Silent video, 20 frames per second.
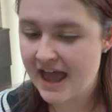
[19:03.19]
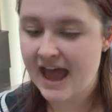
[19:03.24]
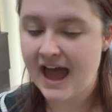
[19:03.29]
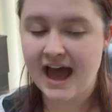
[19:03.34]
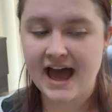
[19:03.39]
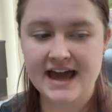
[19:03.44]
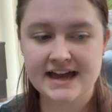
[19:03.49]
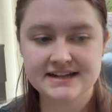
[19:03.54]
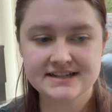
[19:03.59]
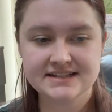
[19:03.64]

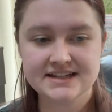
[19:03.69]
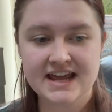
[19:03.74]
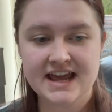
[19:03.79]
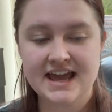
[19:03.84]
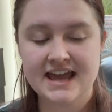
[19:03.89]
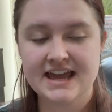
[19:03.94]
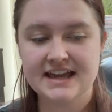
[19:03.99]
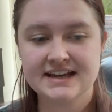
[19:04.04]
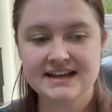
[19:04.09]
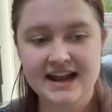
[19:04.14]
and
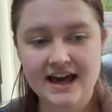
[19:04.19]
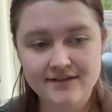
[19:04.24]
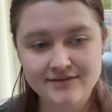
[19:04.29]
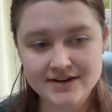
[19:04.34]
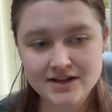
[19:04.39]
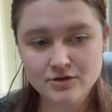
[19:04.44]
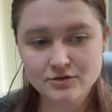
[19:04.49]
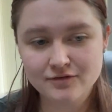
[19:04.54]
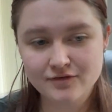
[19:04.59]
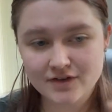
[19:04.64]
it could have
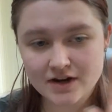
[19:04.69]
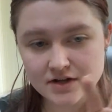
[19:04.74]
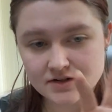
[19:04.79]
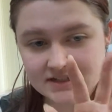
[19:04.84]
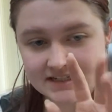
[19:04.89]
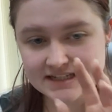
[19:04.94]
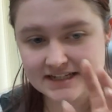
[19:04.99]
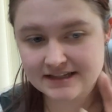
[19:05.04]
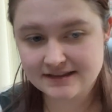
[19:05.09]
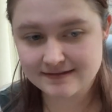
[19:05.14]
little
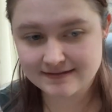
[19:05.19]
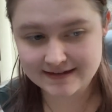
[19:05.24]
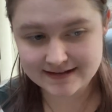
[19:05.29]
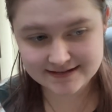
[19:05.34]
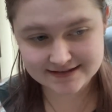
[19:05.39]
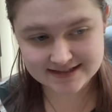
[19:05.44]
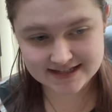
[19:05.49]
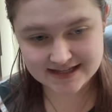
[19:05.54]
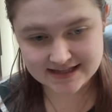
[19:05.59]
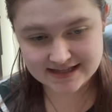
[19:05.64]
floaty
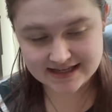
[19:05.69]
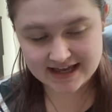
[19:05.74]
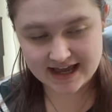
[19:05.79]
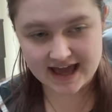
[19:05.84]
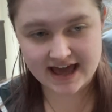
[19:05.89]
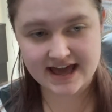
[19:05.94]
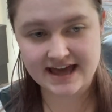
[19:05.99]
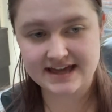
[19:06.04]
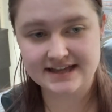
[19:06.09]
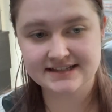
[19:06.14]
things in the
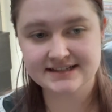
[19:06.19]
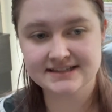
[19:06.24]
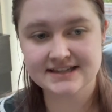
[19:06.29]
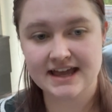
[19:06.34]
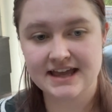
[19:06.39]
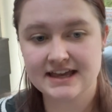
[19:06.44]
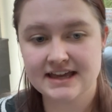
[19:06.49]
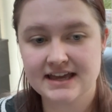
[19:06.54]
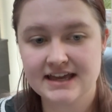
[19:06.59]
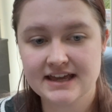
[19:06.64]
air
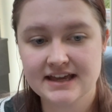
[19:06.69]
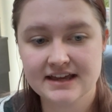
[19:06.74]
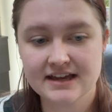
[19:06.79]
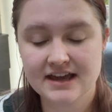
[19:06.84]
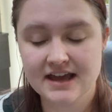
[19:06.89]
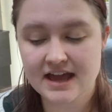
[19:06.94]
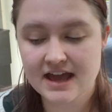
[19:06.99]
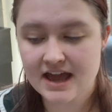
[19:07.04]
saying